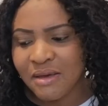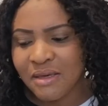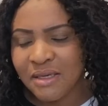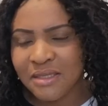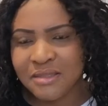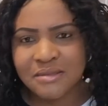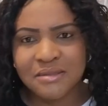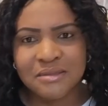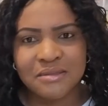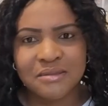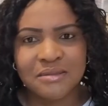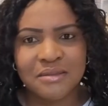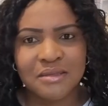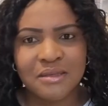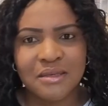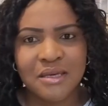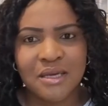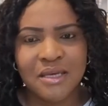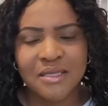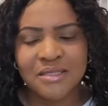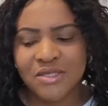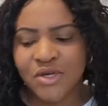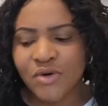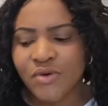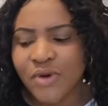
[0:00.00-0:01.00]
It's,
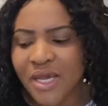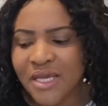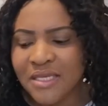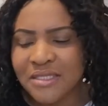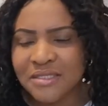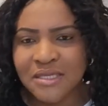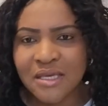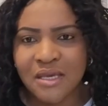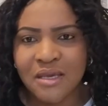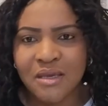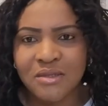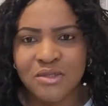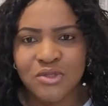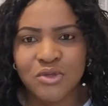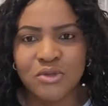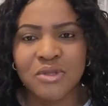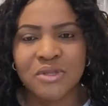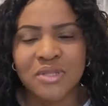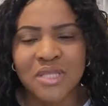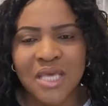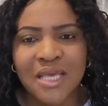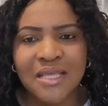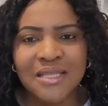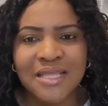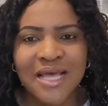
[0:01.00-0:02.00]
it's crazy to
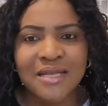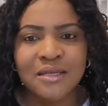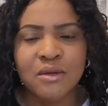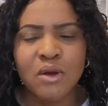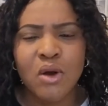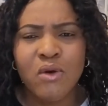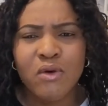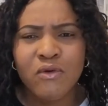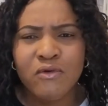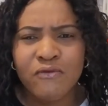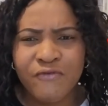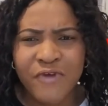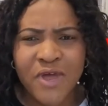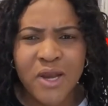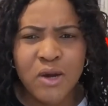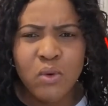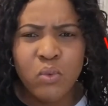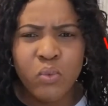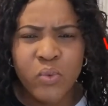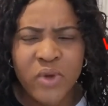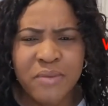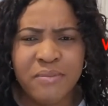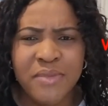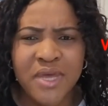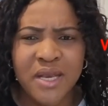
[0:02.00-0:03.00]
think that
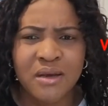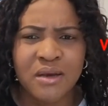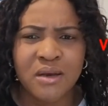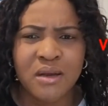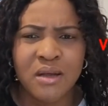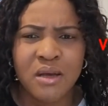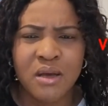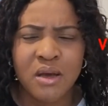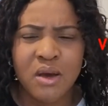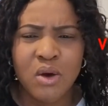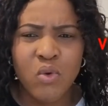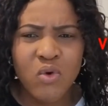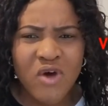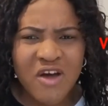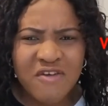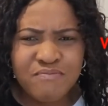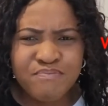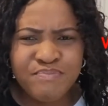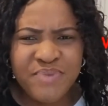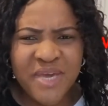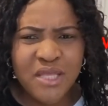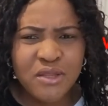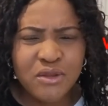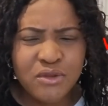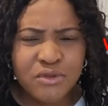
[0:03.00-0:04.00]
fellow women who
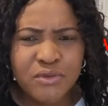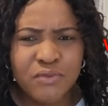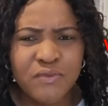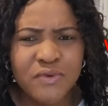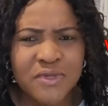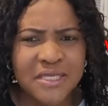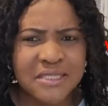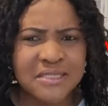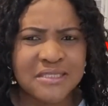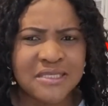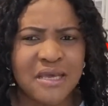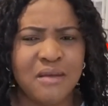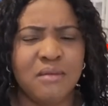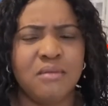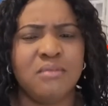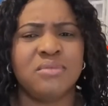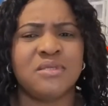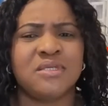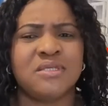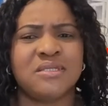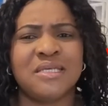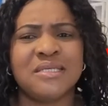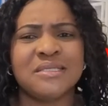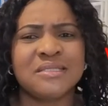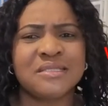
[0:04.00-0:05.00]
have been through the same
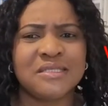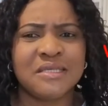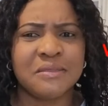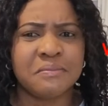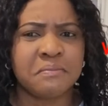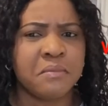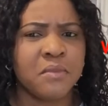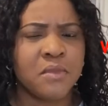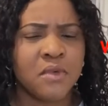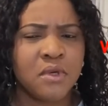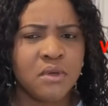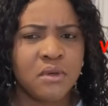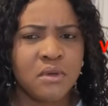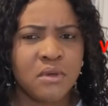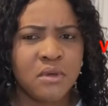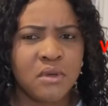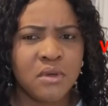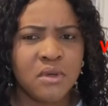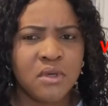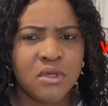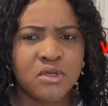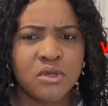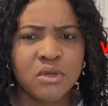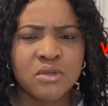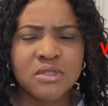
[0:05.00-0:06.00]
system
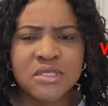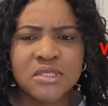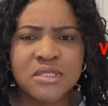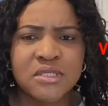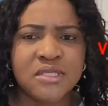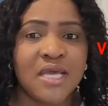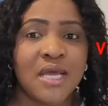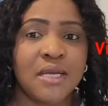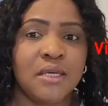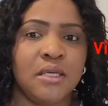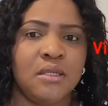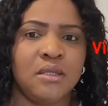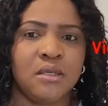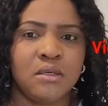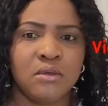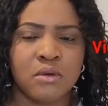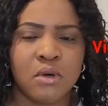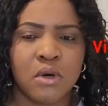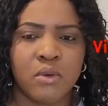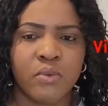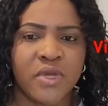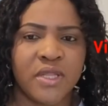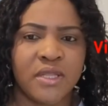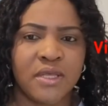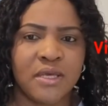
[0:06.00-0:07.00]
don't see anything
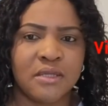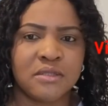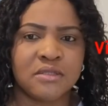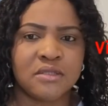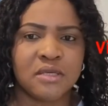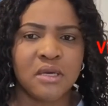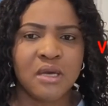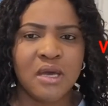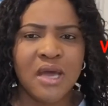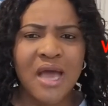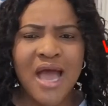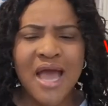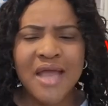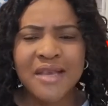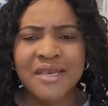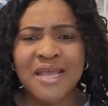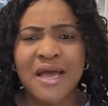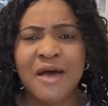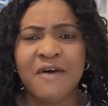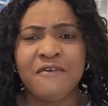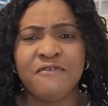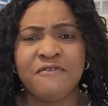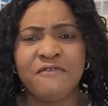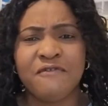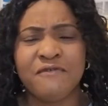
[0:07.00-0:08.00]
wrong with it. And they
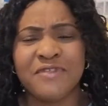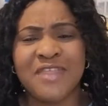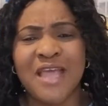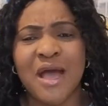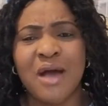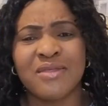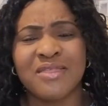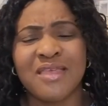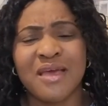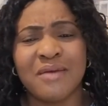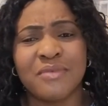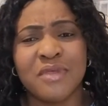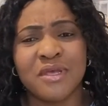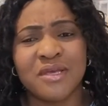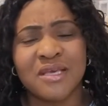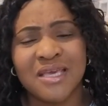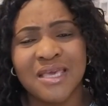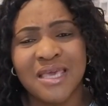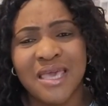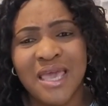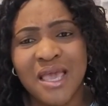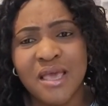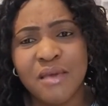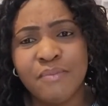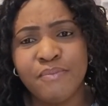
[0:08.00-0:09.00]
are, they are, they are the
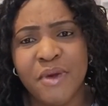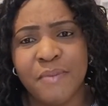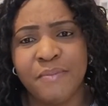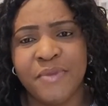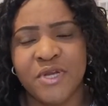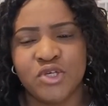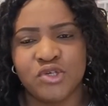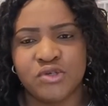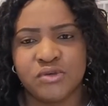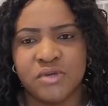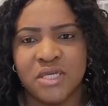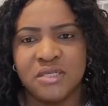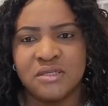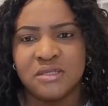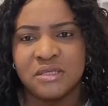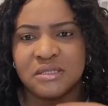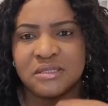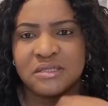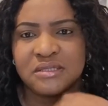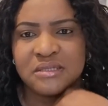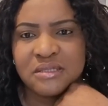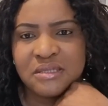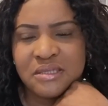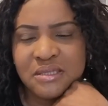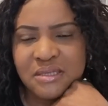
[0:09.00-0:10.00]
king
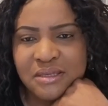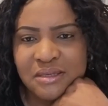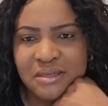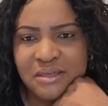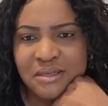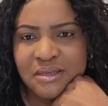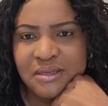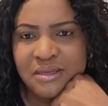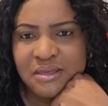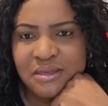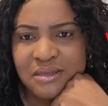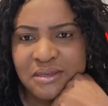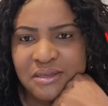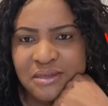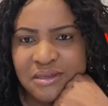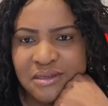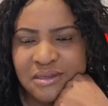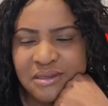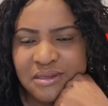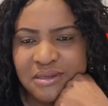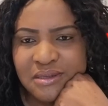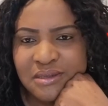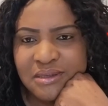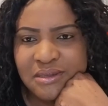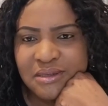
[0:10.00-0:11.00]
perpetrators.
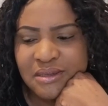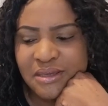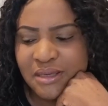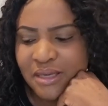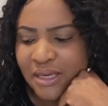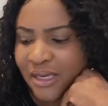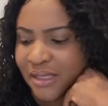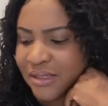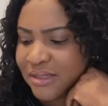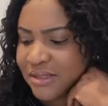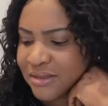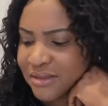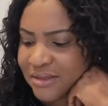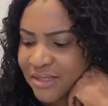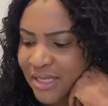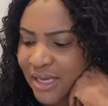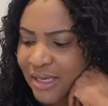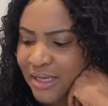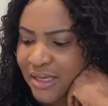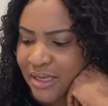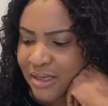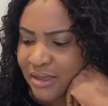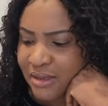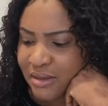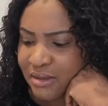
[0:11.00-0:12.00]
It's
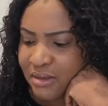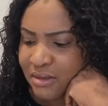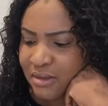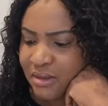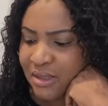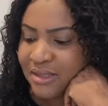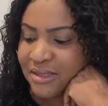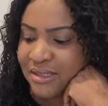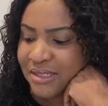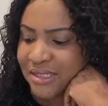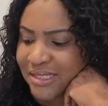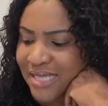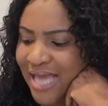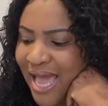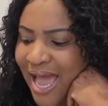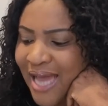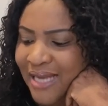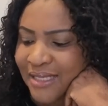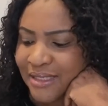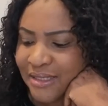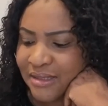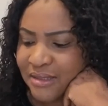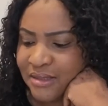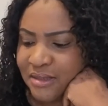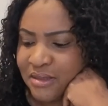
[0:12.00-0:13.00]
sick. It's
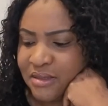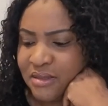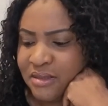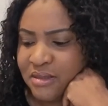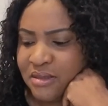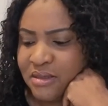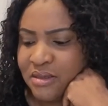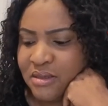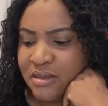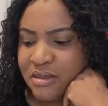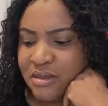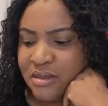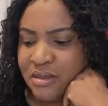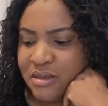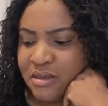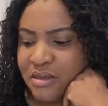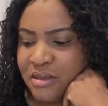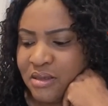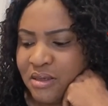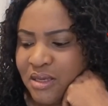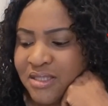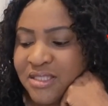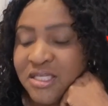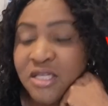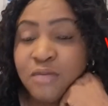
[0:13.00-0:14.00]
sad.
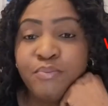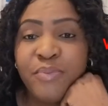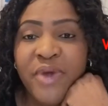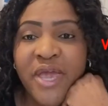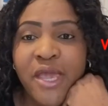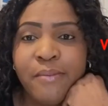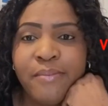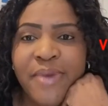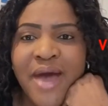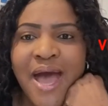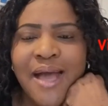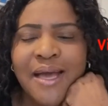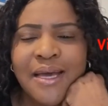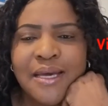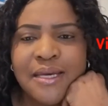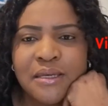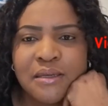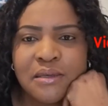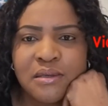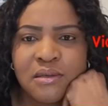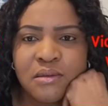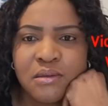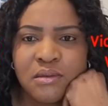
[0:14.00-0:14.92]
Is it payback?